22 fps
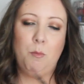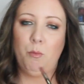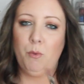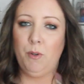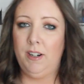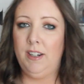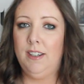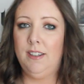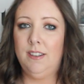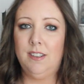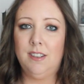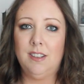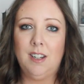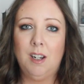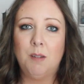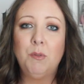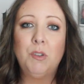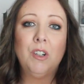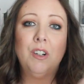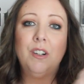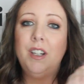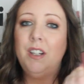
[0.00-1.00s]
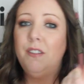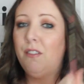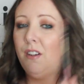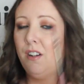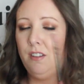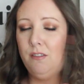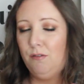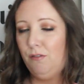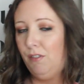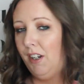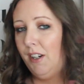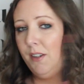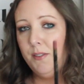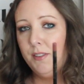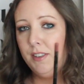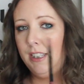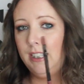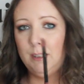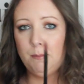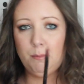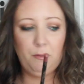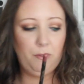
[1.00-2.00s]
Brilliant. I'm sure you've all
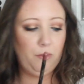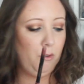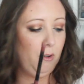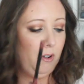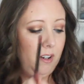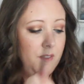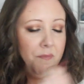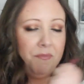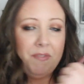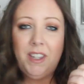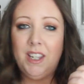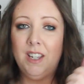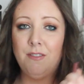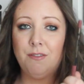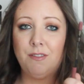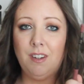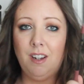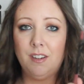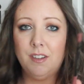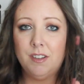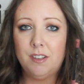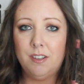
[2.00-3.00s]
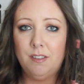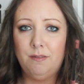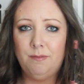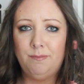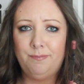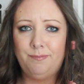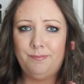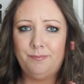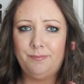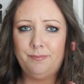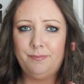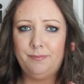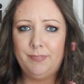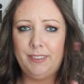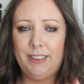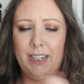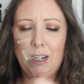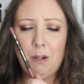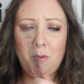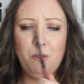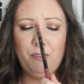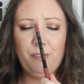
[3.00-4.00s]
used these before. If not,
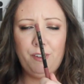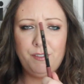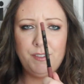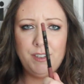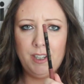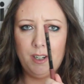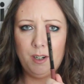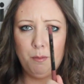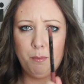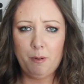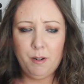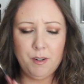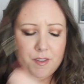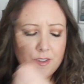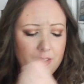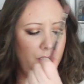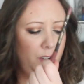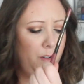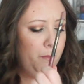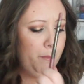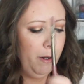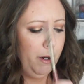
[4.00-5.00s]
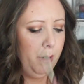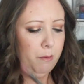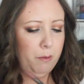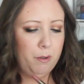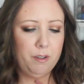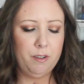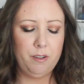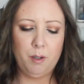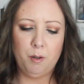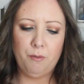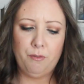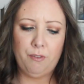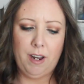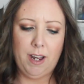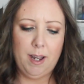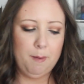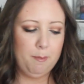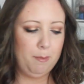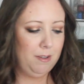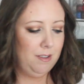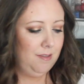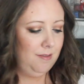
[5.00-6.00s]
get 150 at your purse and go buy one. They're
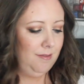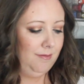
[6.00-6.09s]
fab.